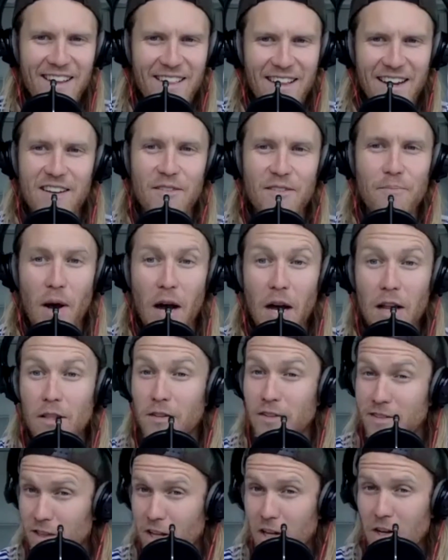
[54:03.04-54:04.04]
hate like
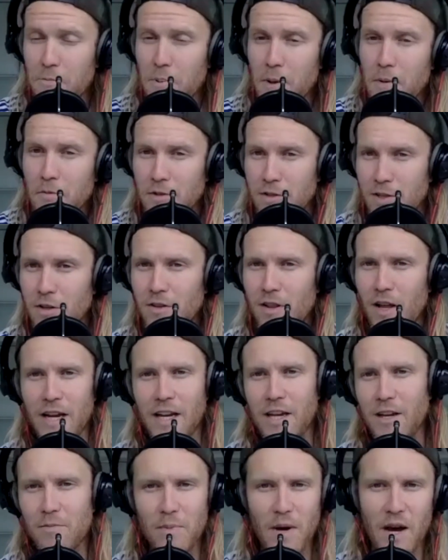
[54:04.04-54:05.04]
a lot of people do
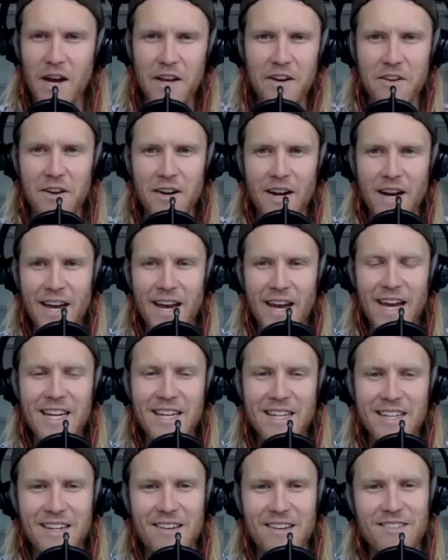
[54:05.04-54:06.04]
like it, but I don't. I
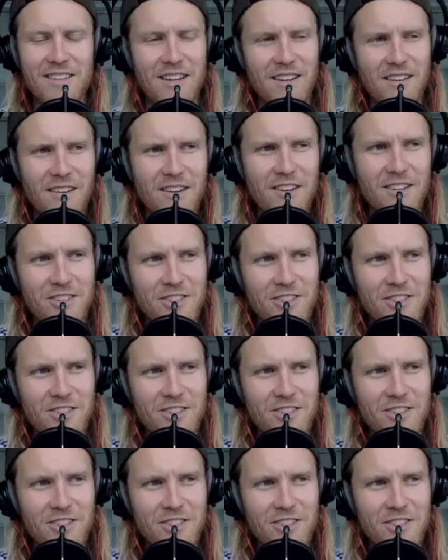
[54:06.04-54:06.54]
hate it. And I was like, oh